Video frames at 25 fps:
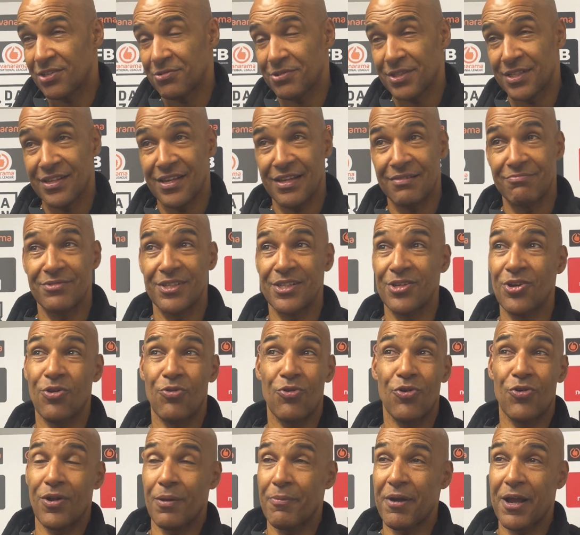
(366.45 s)
And then we know
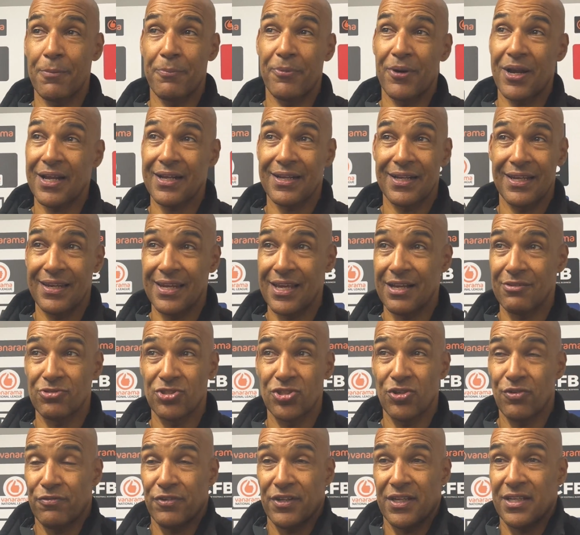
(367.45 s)
all about Brackley and how
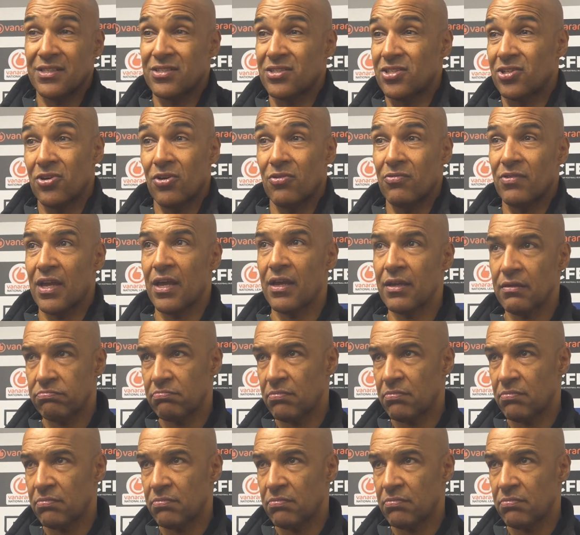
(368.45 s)
tough it is to go there.